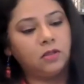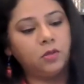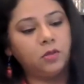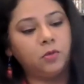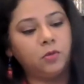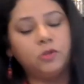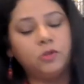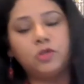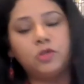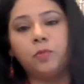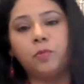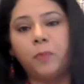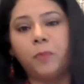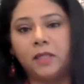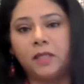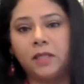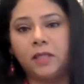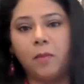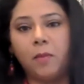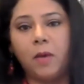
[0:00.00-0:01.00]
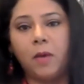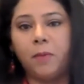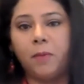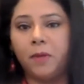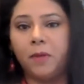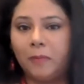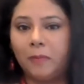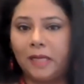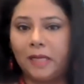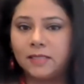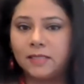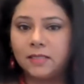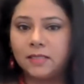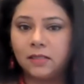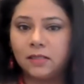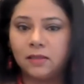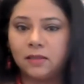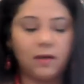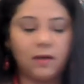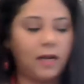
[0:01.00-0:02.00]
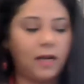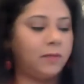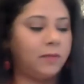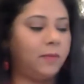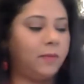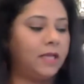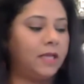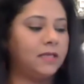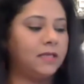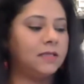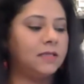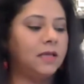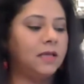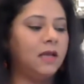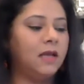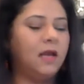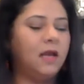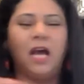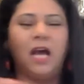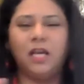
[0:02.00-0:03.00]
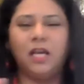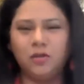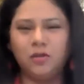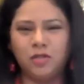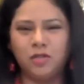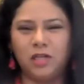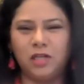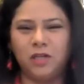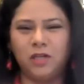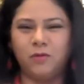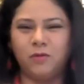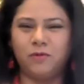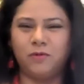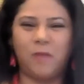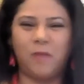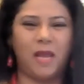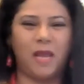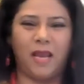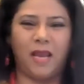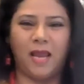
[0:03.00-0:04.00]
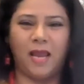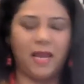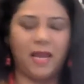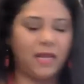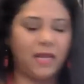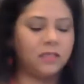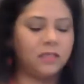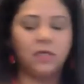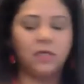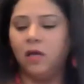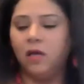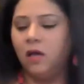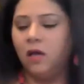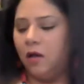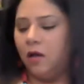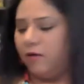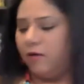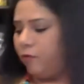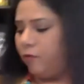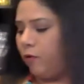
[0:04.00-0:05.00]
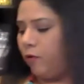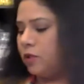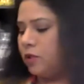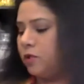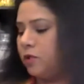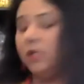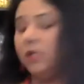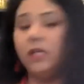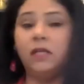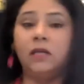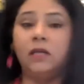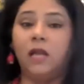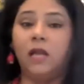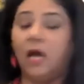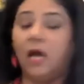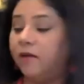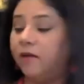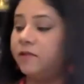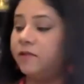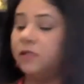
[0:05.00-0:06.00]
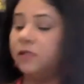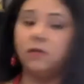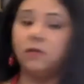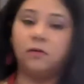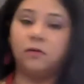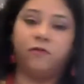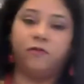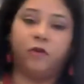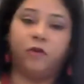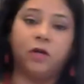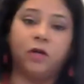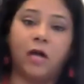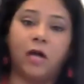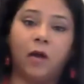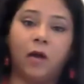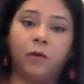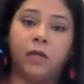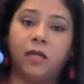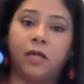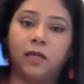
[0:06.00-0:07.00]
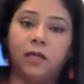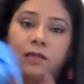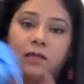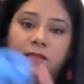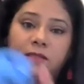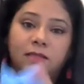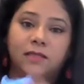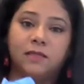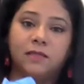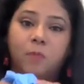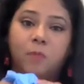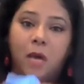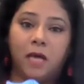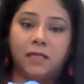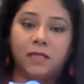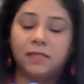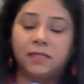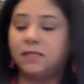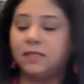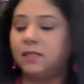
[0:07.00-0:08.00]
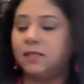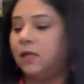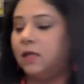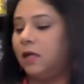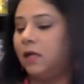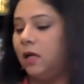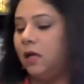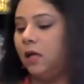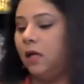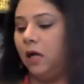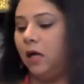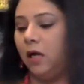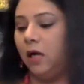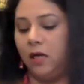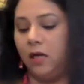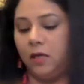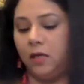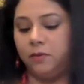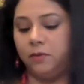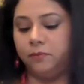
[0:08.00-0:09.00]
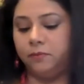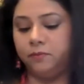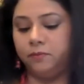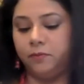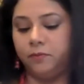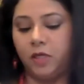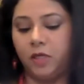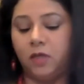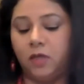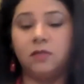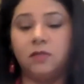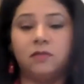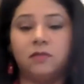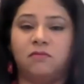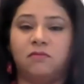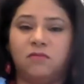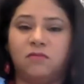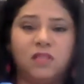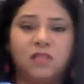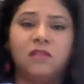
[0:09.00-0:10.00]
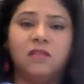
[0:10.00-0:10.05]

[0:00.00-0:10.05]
tools to pick them up and place it in the right place. I usually use my hand. Of course, you need gloves. For grouting, this is must, because